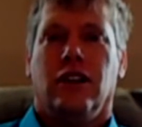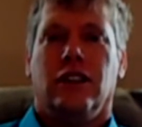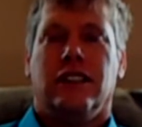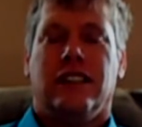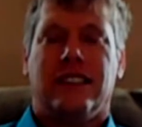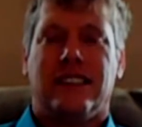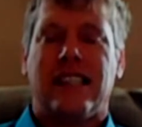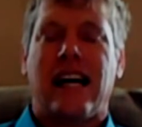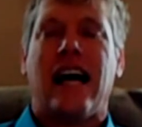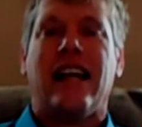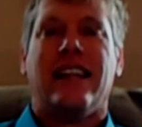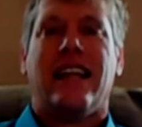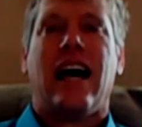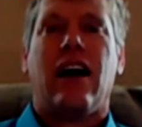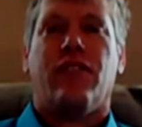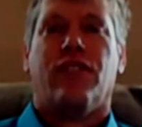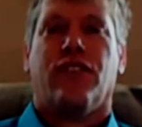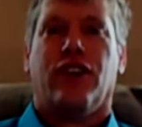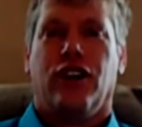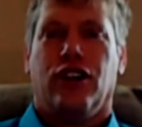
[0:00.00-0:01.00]
Decide
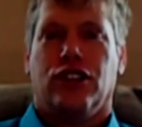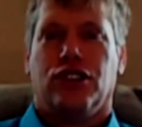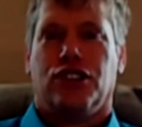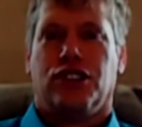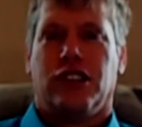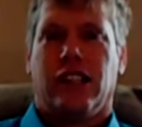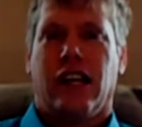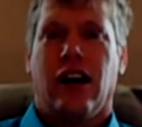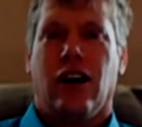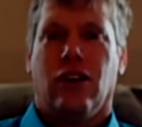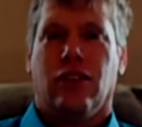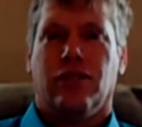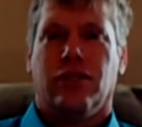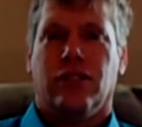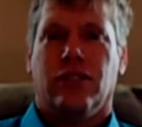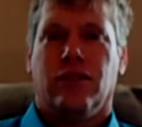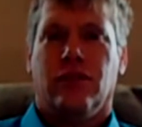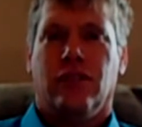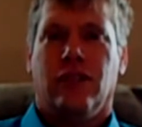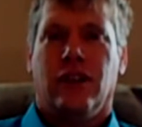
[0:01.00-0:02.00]
that for yourself.
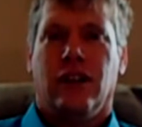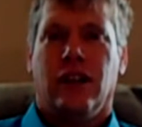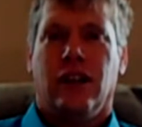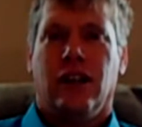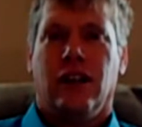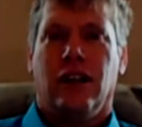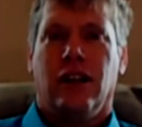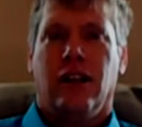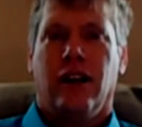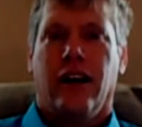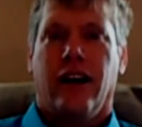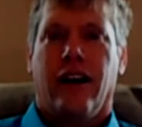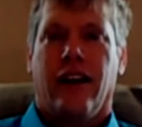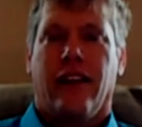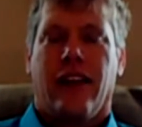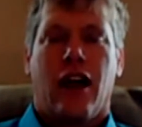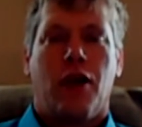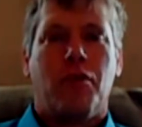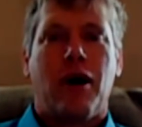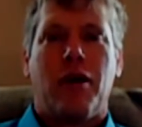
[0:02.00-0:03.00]

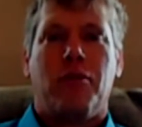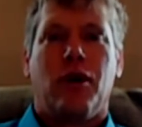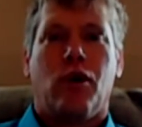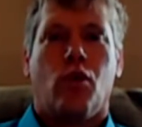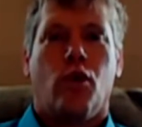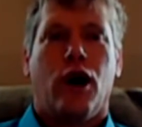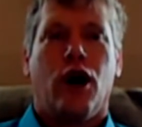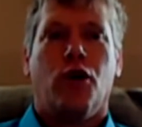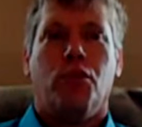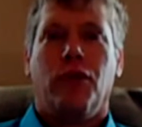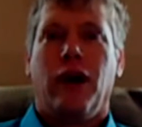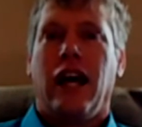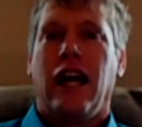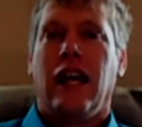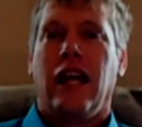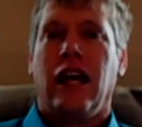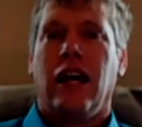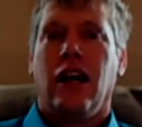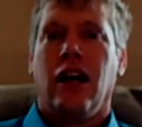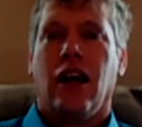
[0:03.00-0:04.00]
They may be
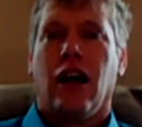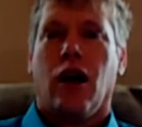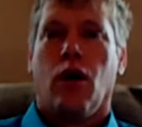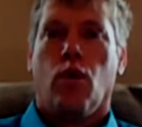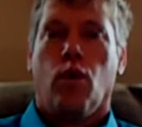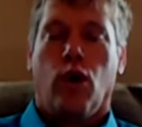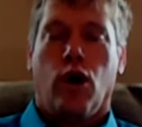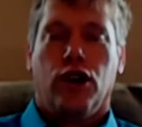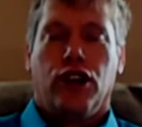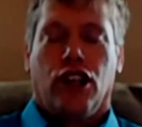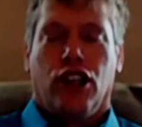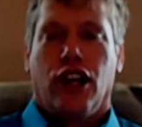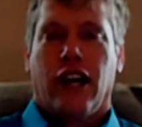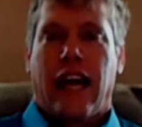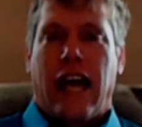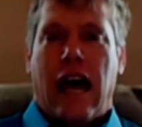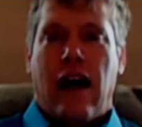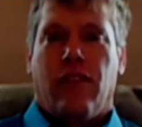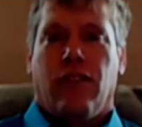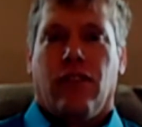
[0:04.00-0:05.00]
well-meaning, wanting to look
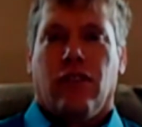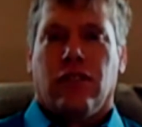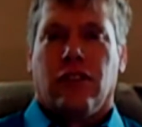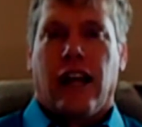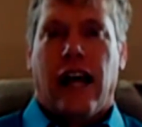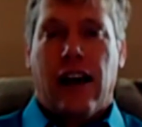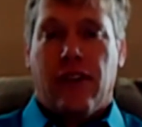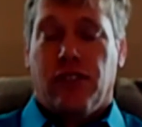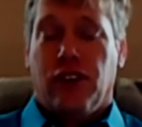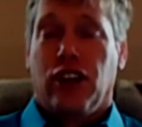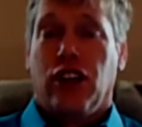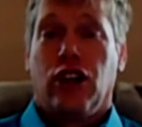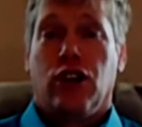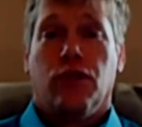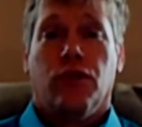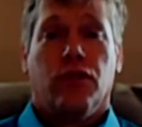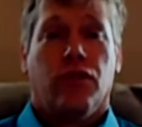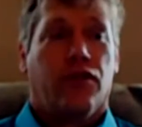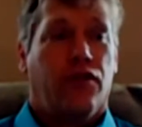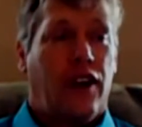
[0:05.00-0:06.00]
after
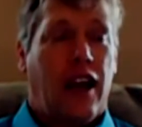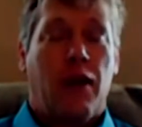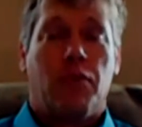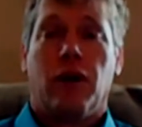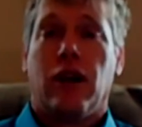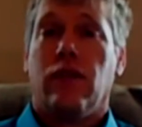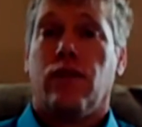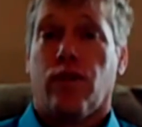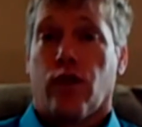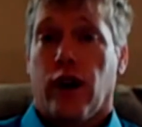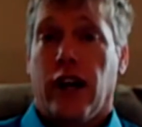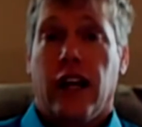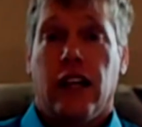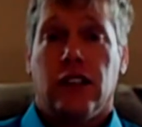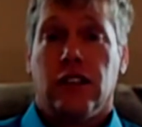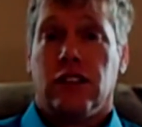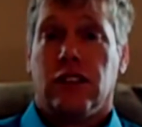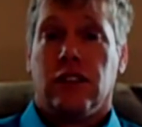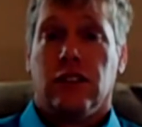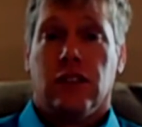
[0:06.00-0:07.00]
you, family and
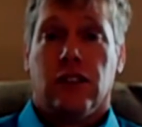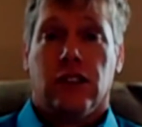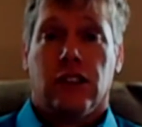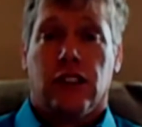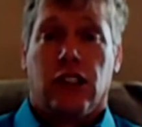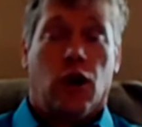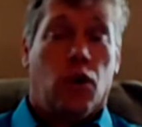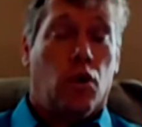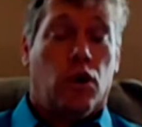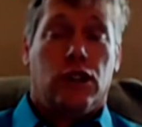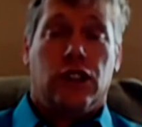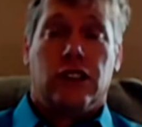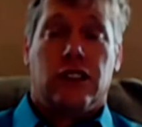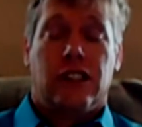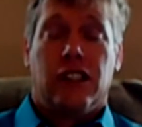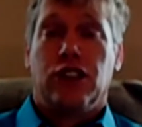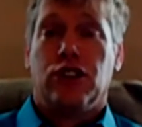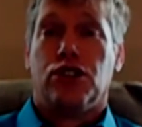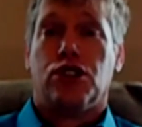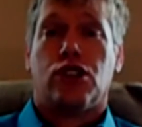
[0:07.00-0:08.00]
friends, don't want to
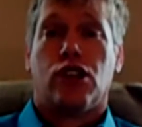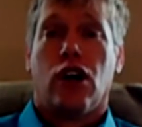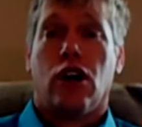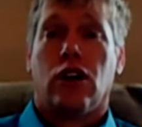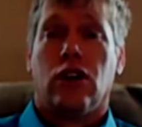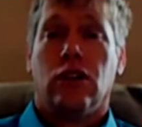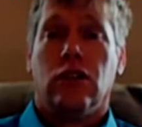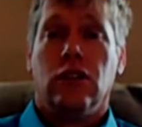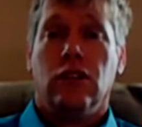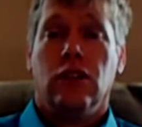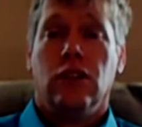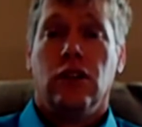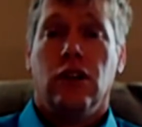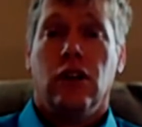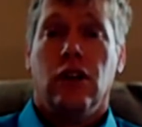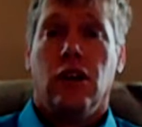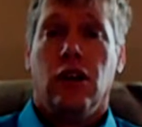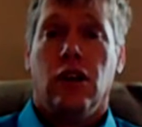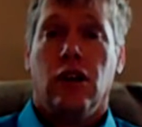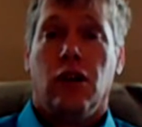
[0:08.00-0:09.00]
see you struggle.
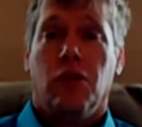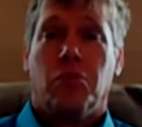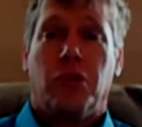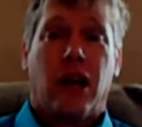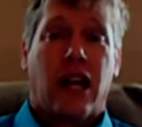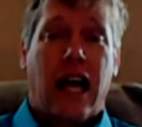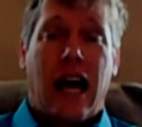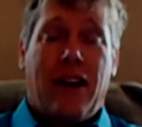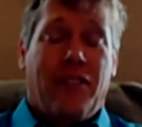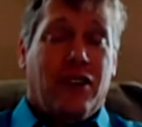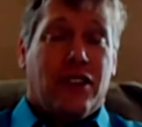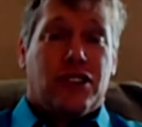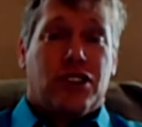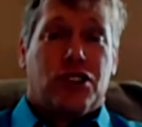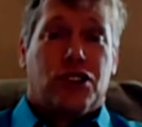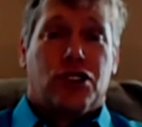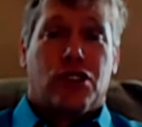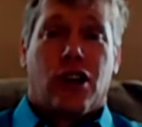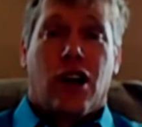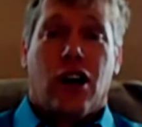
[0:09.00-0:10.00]
But life is a
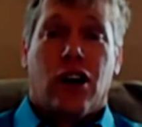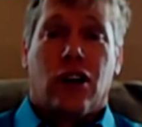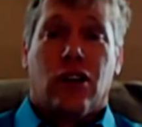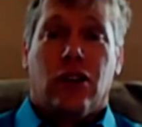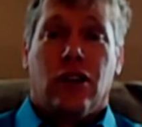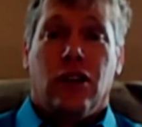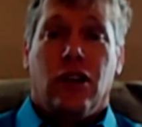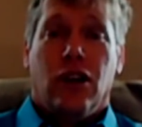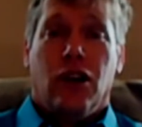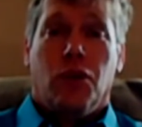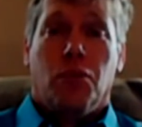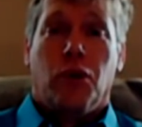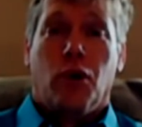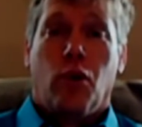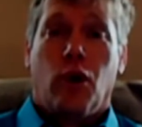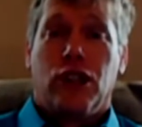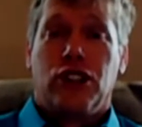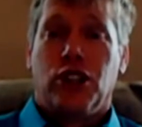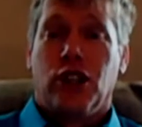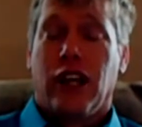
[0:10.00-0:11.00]
struggle. But
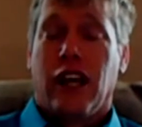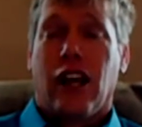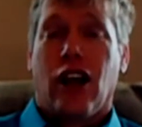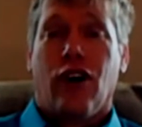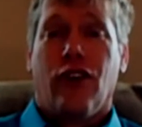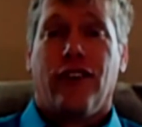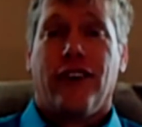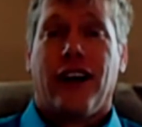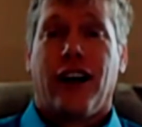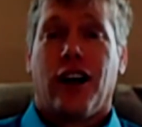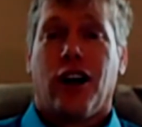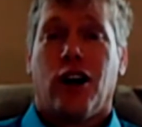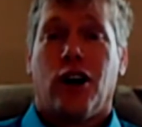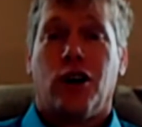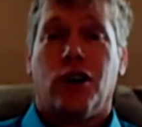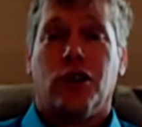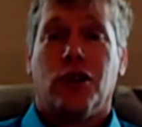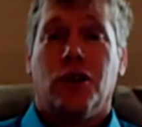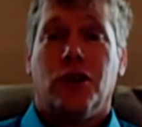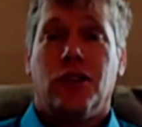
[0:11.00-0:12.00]
once you get over that
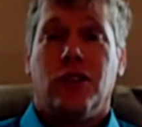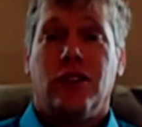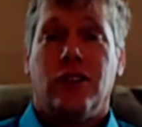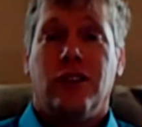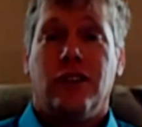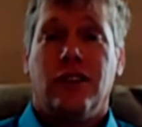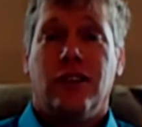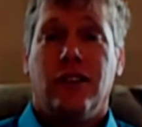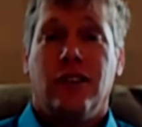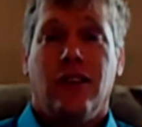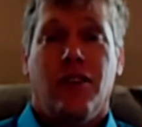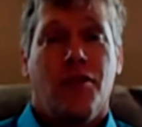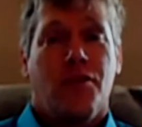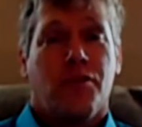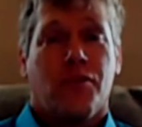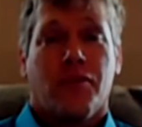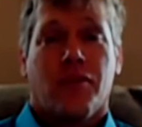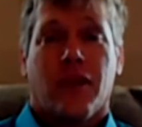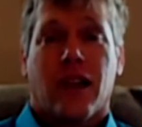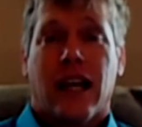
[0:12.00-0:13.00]
hurdle,
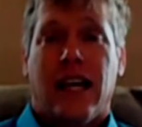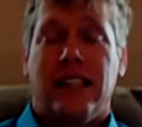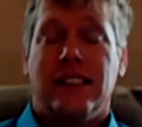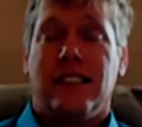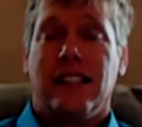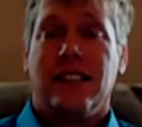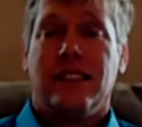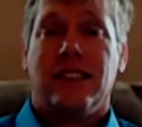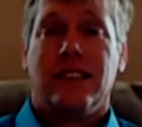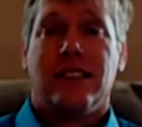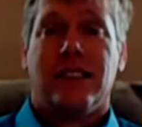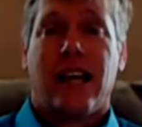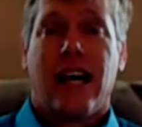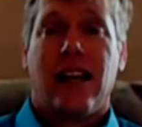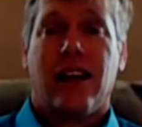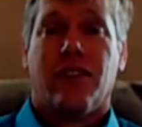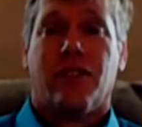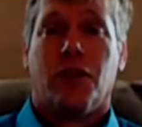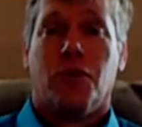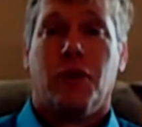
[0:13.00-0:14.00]
it's easy
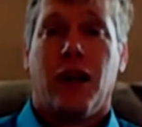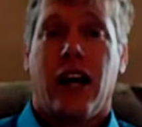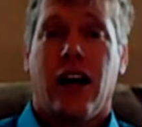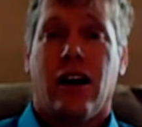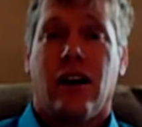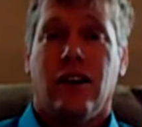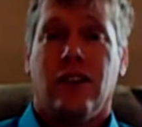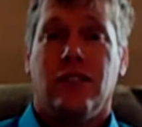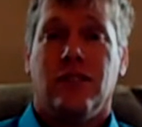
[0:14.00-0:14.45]
sailing from there.